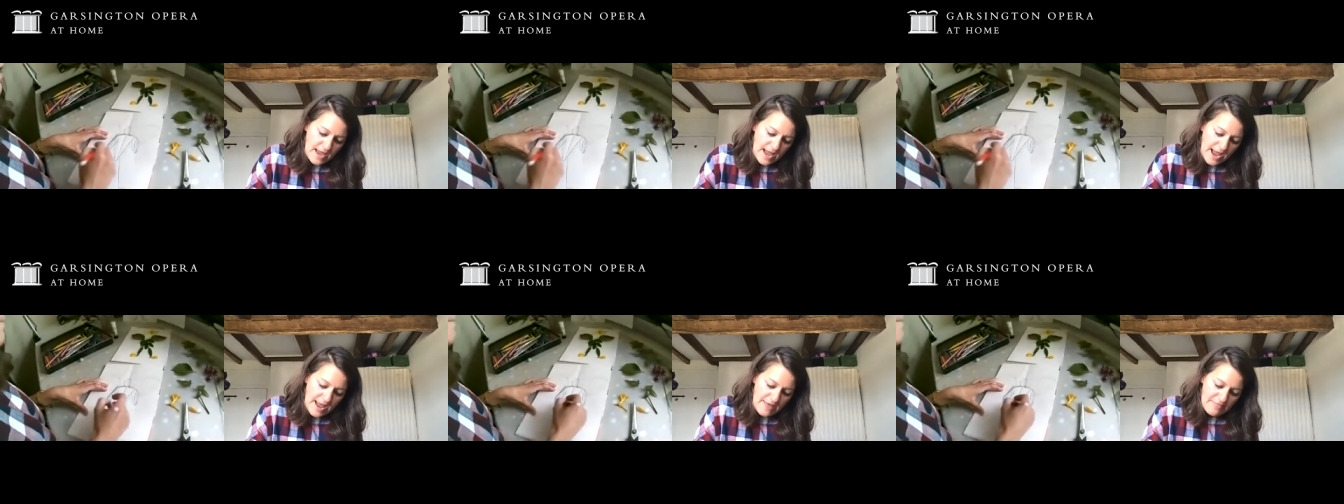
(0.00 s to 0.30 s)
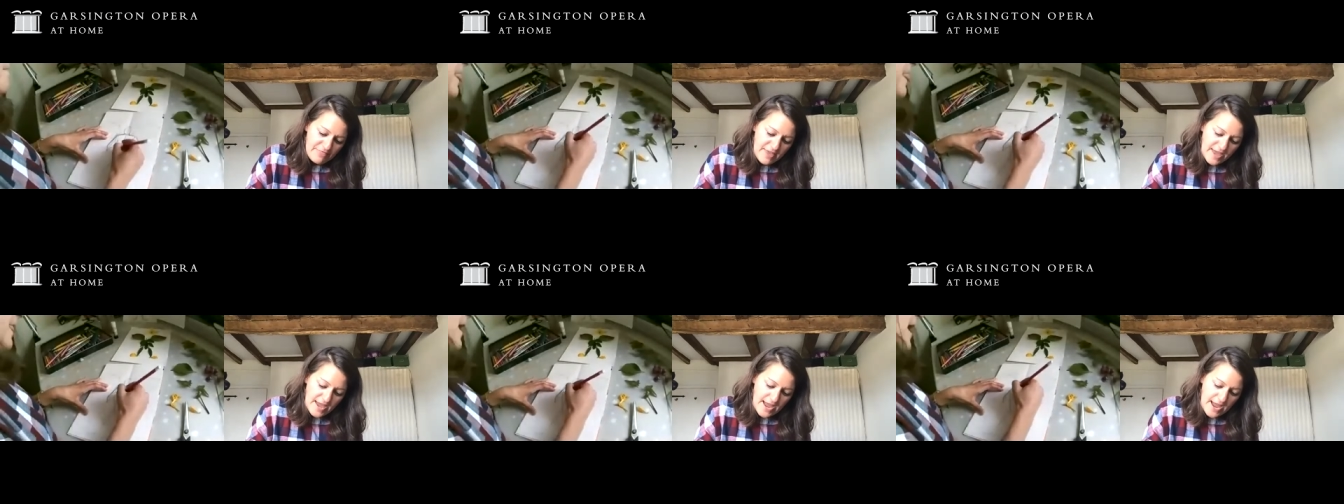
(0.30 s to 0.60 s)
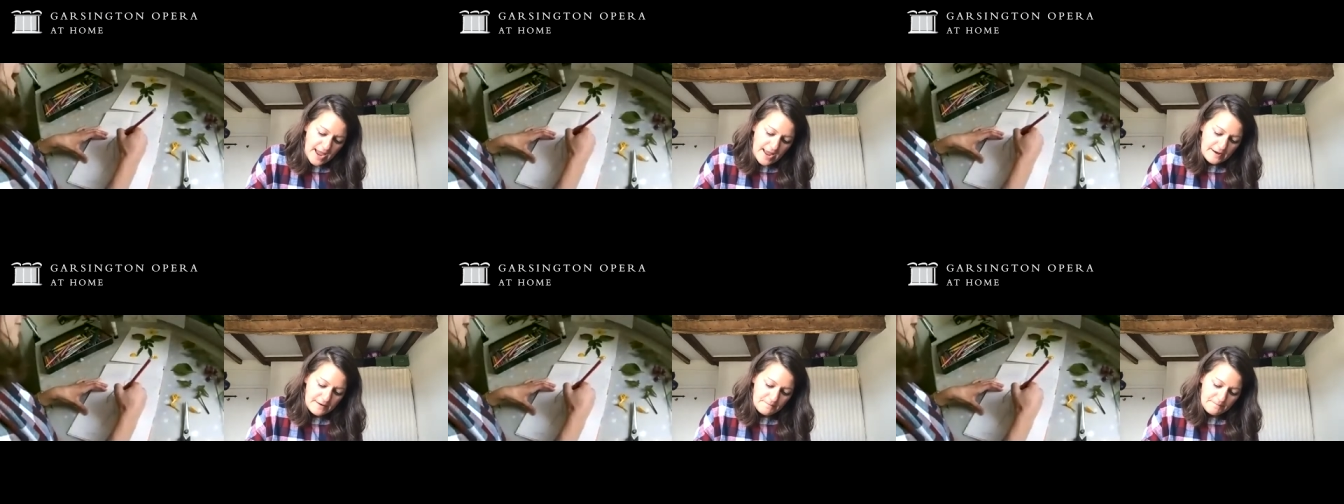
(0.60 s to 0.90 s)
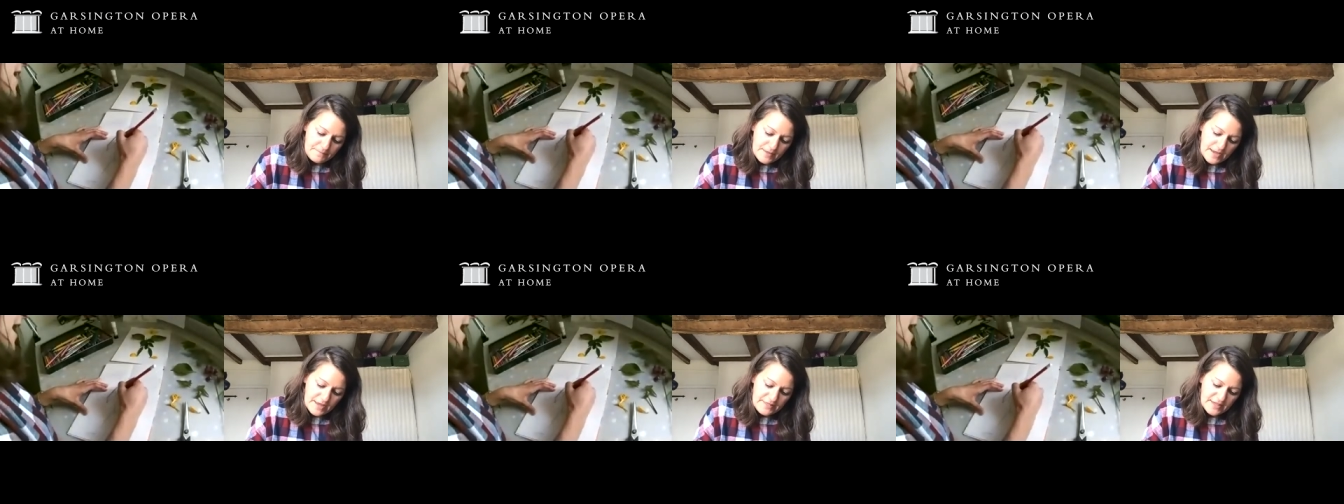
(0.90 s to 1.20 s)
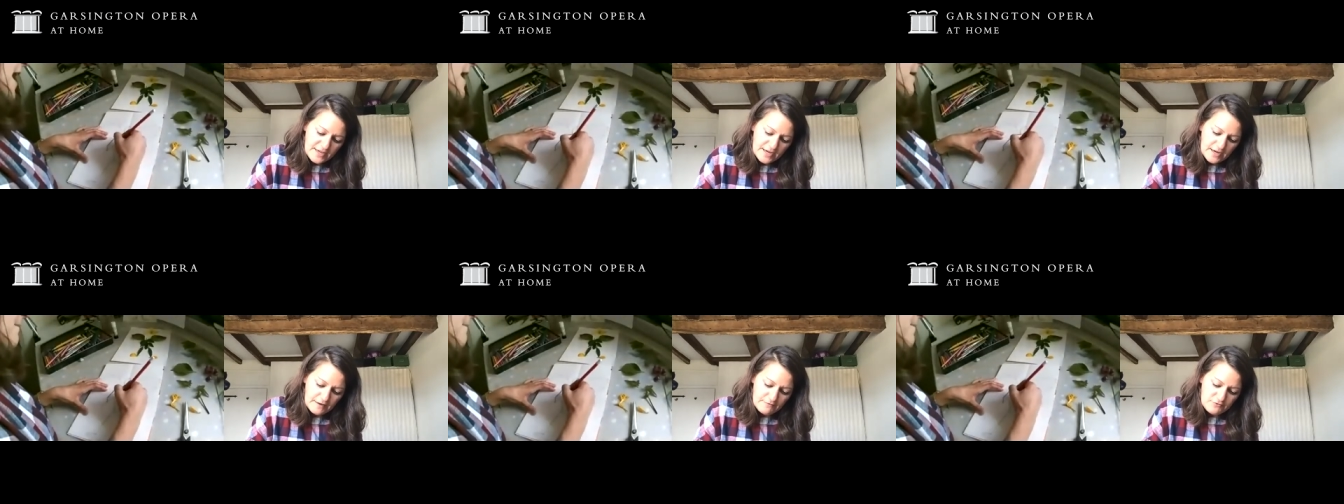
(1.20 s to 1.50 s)
And then I
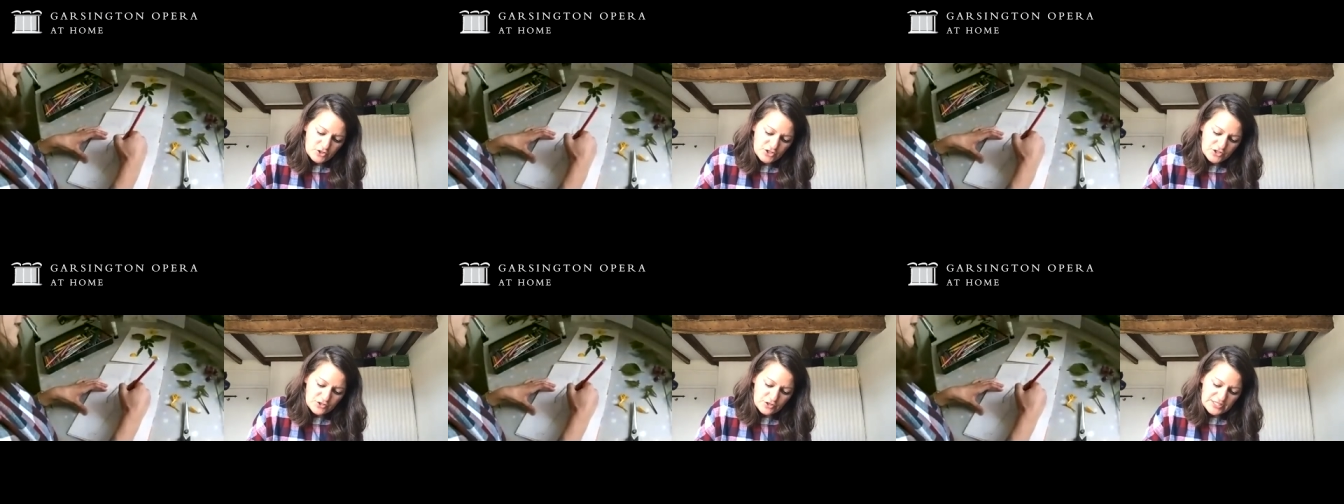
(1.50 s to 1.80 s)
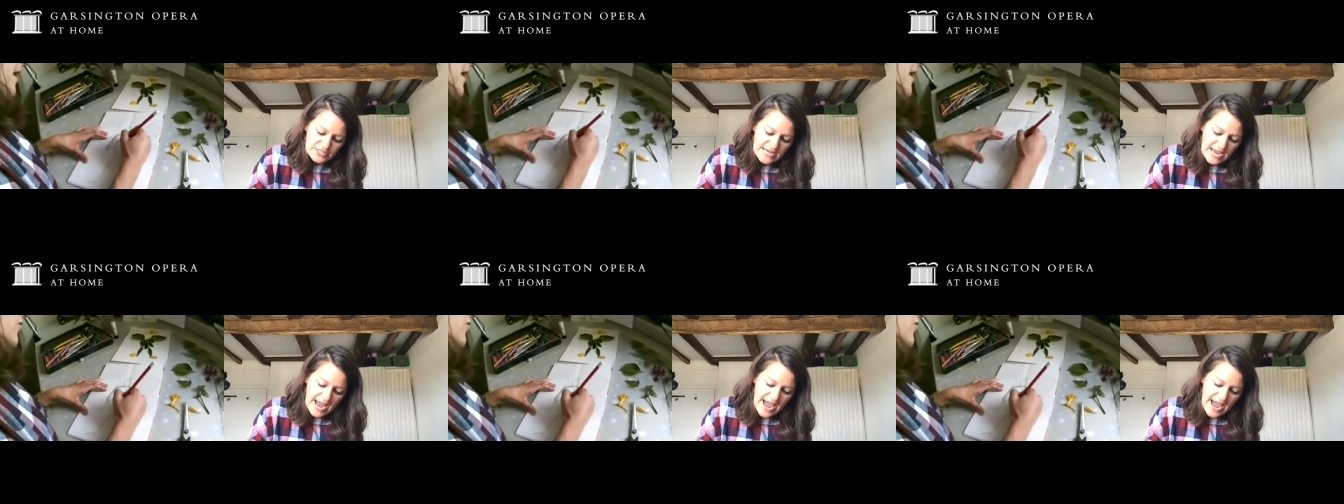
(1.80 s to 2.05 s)
think I've just got to